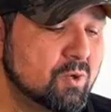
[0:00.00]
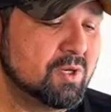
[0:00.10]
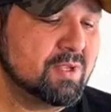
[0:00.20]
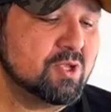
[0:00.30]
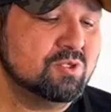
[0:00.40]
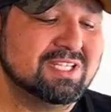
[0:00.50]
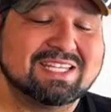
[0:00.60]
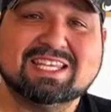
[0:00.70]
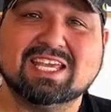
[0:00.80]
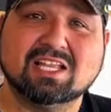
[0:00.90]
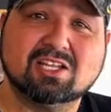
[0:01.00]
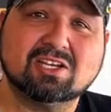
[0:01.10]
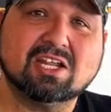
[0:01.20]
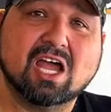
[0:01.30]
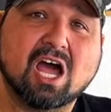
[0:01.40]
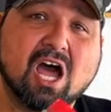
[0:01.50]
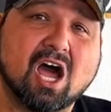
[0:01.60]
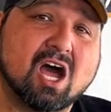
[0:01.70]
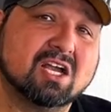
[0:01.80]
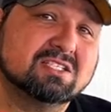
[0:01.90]
We're going to be using Killer
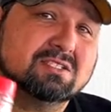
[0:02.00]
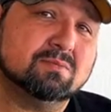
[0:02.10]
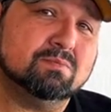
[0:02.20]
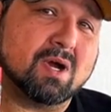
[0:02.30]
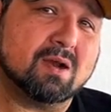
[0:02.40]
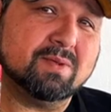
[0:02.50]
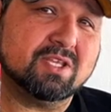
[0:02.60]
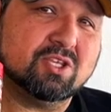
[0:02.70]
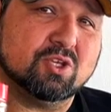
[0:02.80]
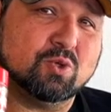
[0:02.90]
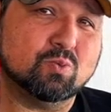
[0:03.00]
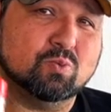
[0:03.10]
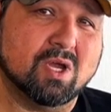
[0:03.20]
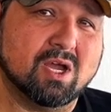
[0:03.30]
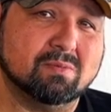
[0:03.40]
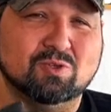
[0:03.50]
Hogs barbecue rub.